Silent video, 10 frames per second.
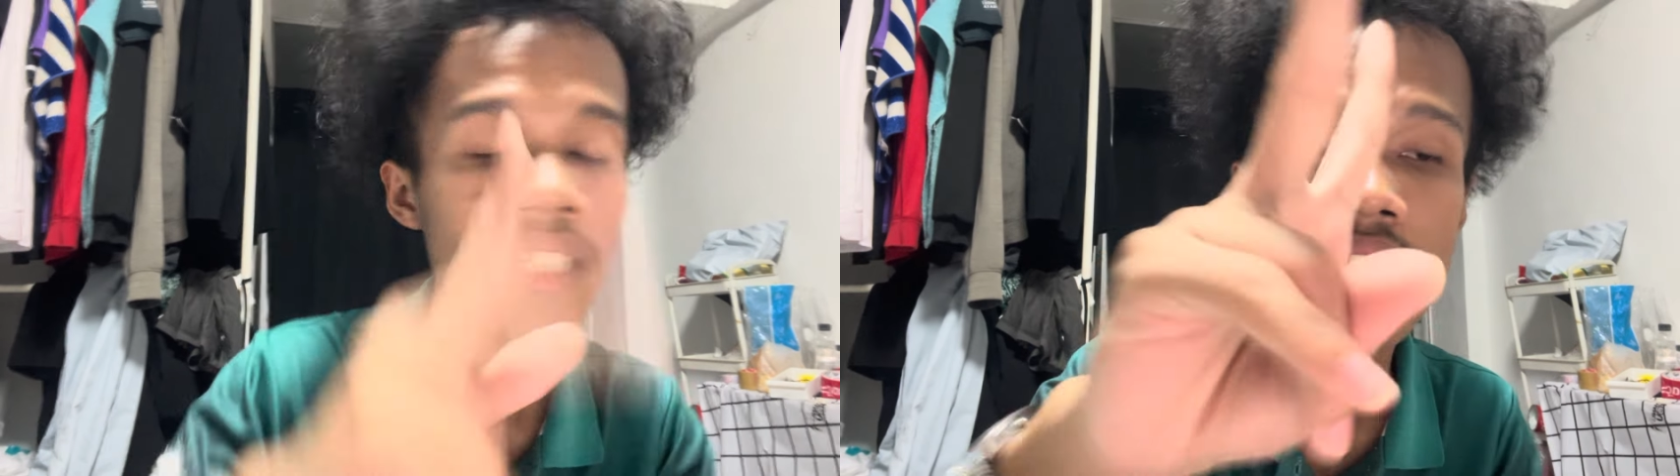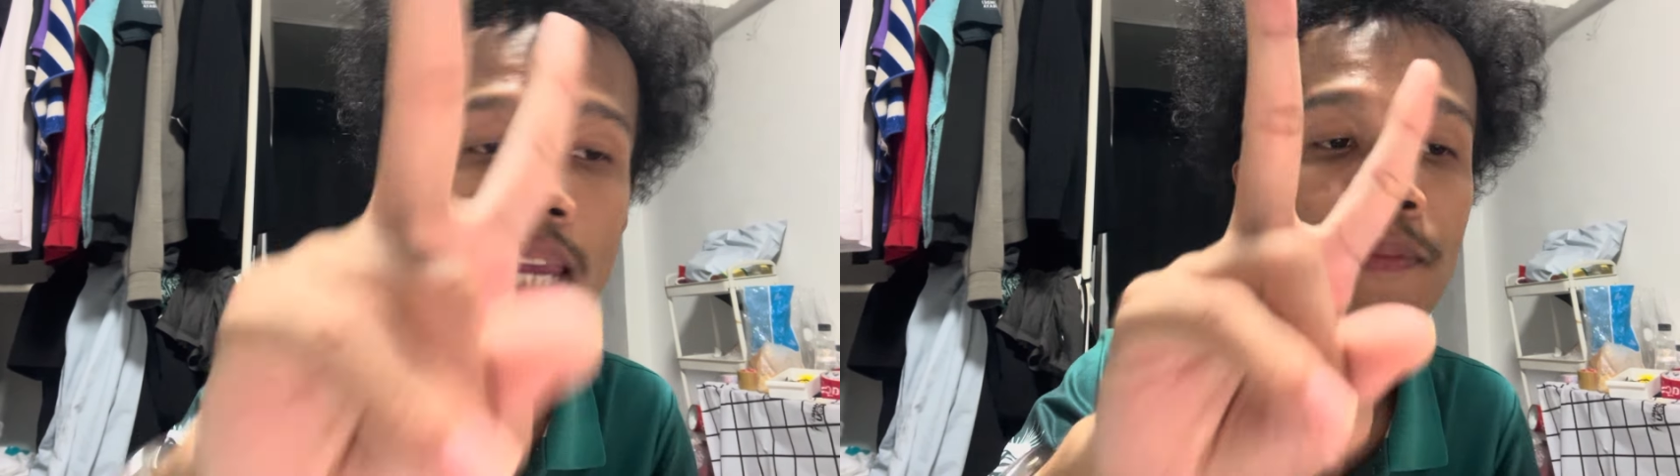
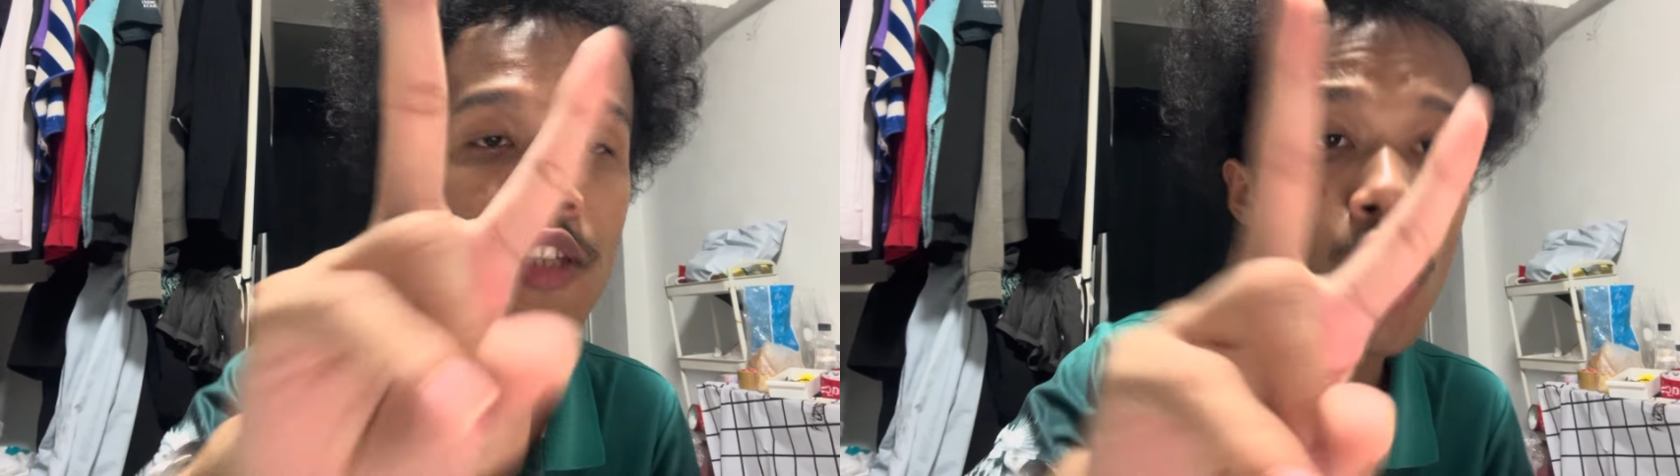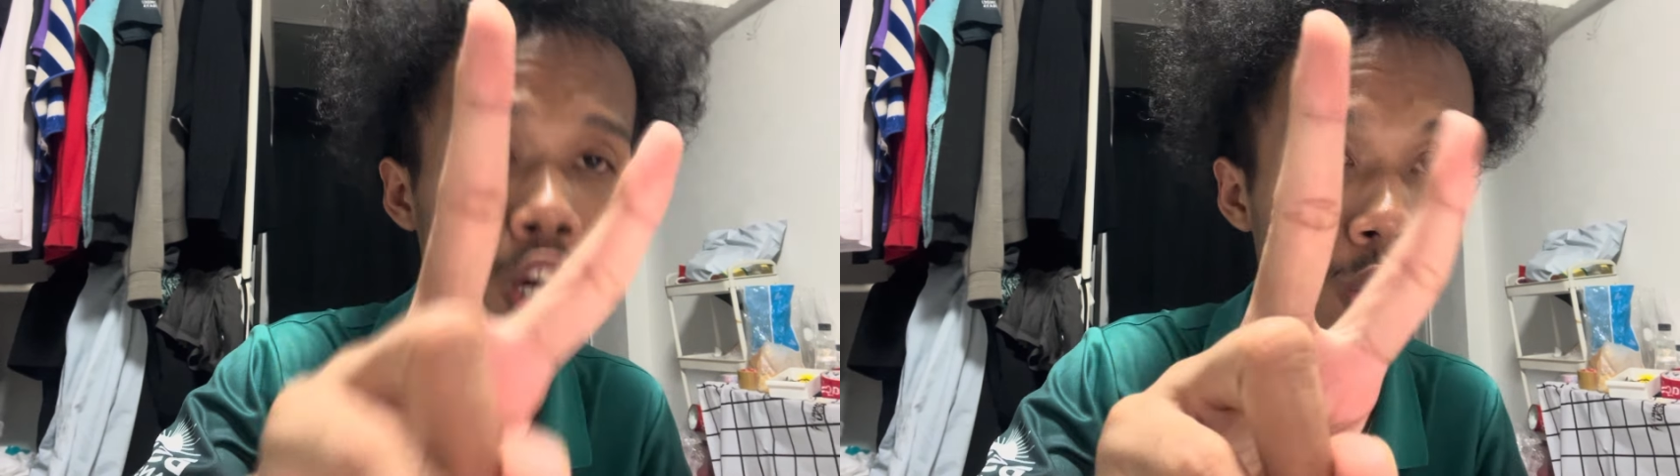Step
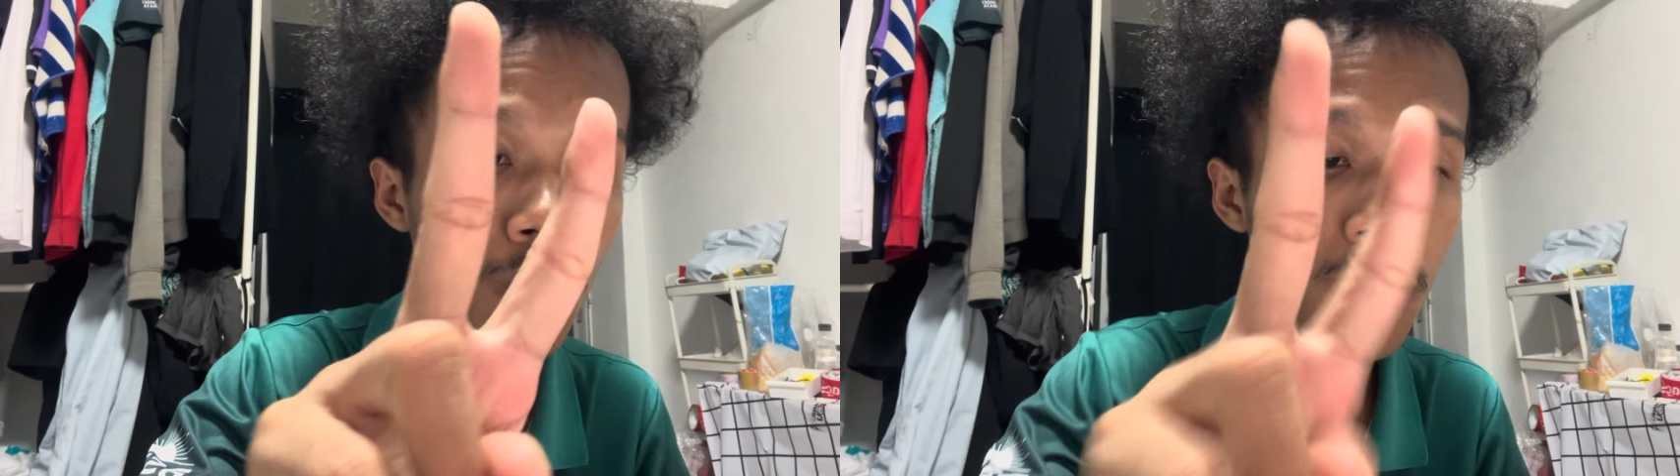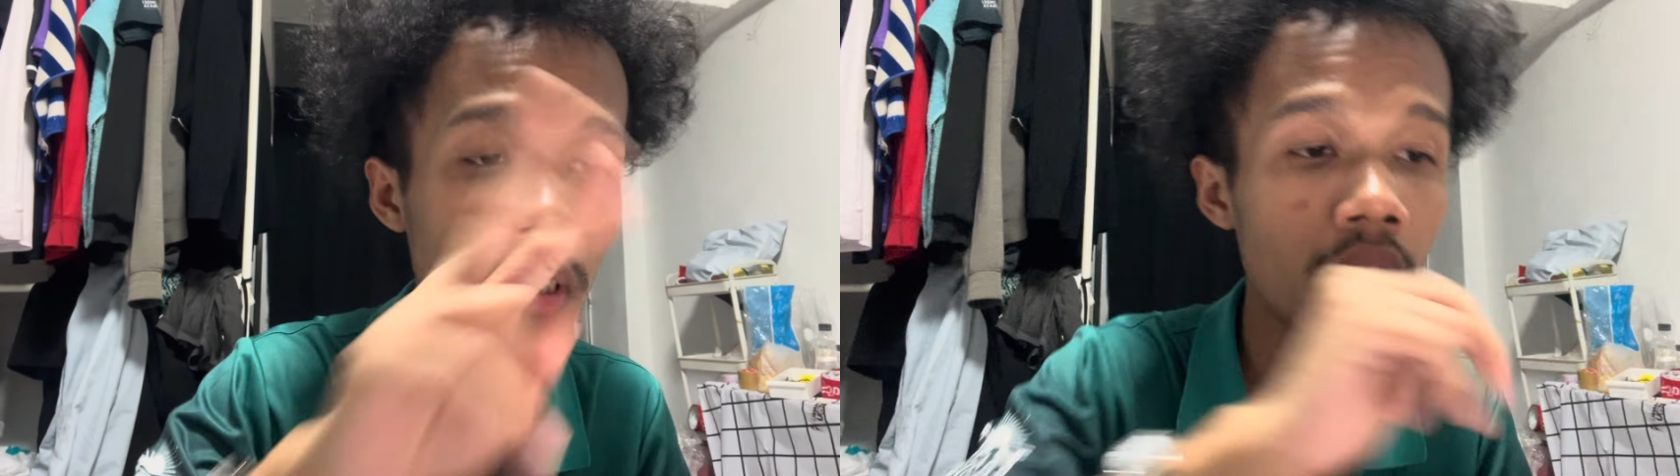2.
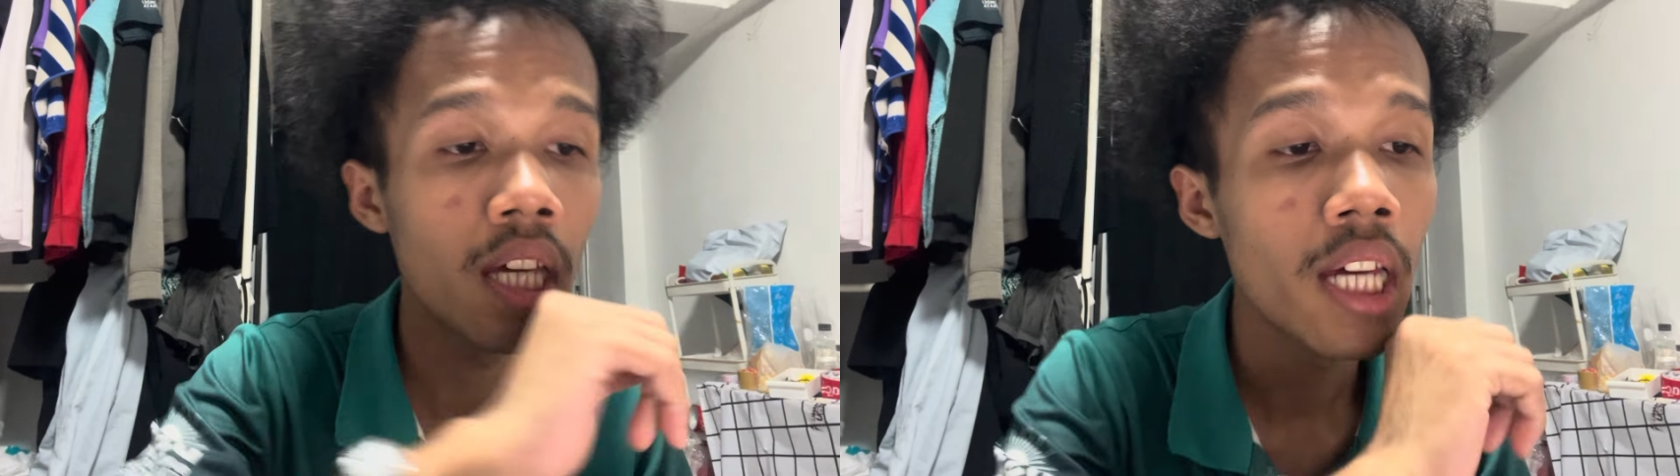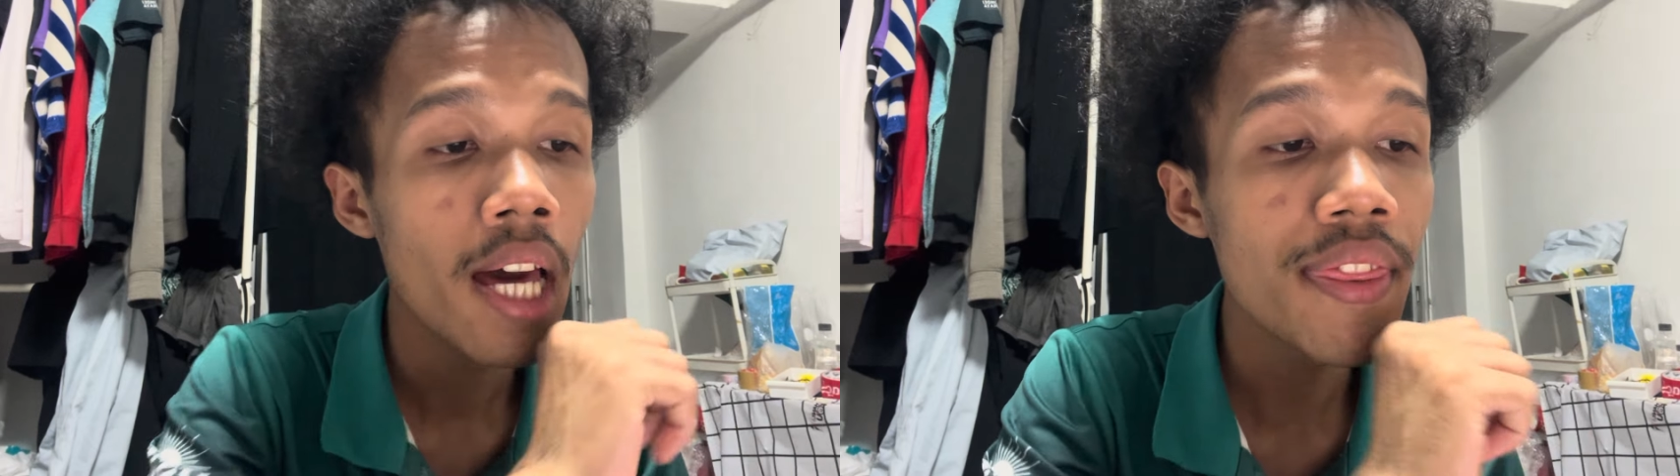
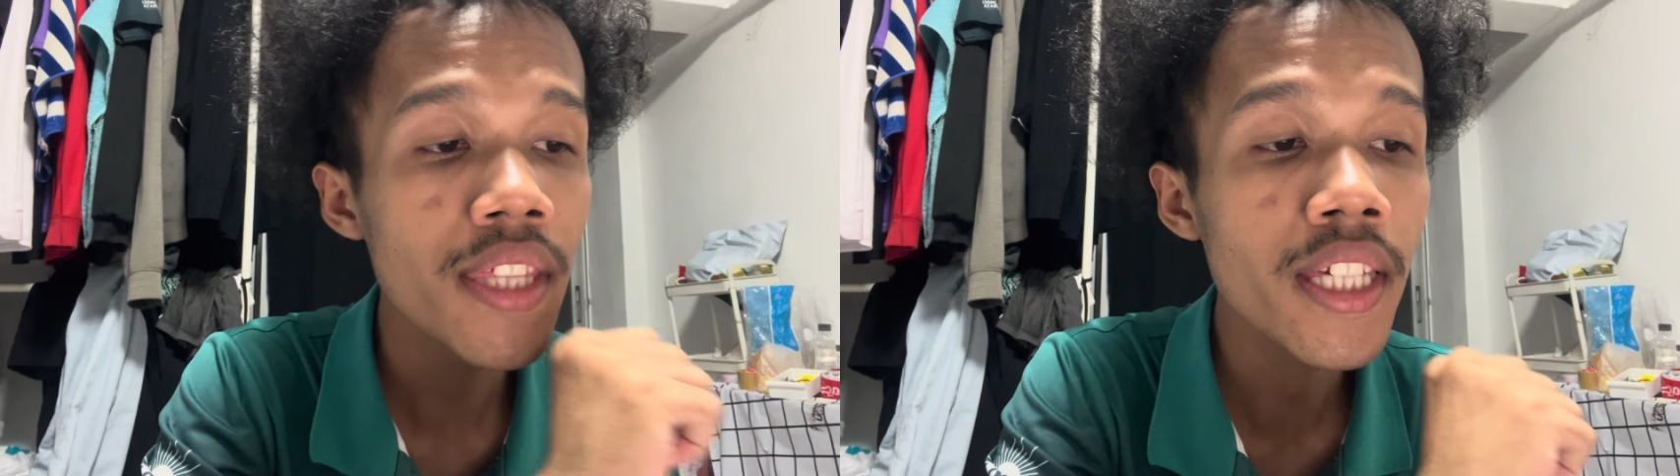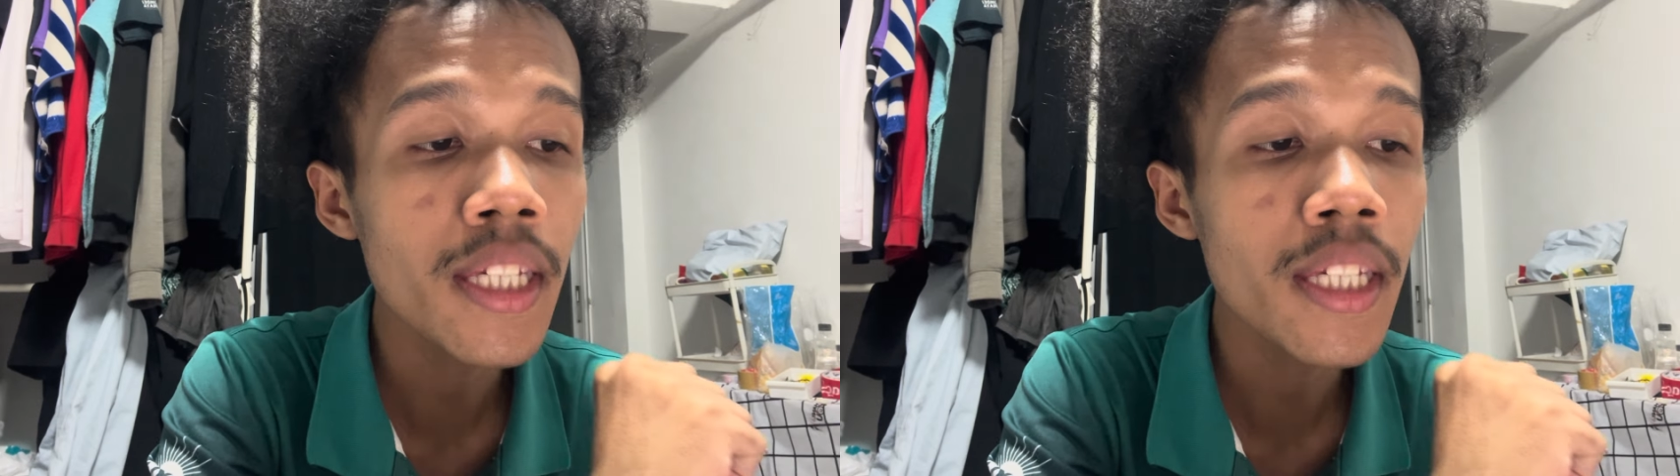Think